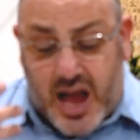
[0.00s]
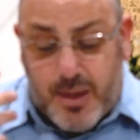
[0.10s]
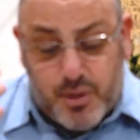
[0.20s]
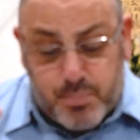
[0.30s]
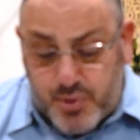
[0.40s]

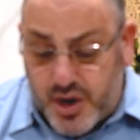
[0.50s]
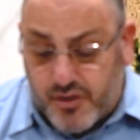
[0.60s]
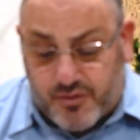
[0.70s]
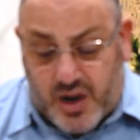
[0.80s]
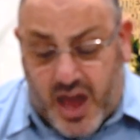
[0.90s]
I'm the bread
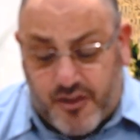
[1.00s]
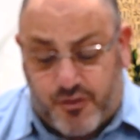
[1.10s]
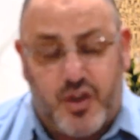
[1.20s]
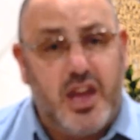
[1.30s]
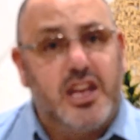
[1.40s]
of
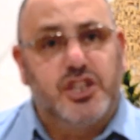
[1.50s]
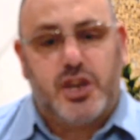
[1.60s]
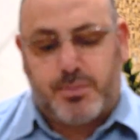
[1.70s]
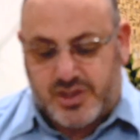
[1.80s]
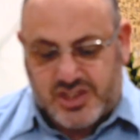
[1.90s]
life in
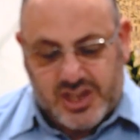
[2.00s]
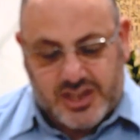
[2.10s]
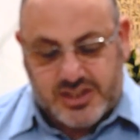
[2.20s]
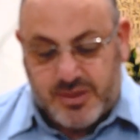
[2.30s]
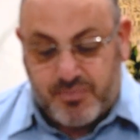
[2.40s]
chapter
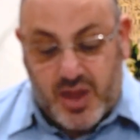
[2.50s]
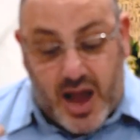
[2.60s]
6,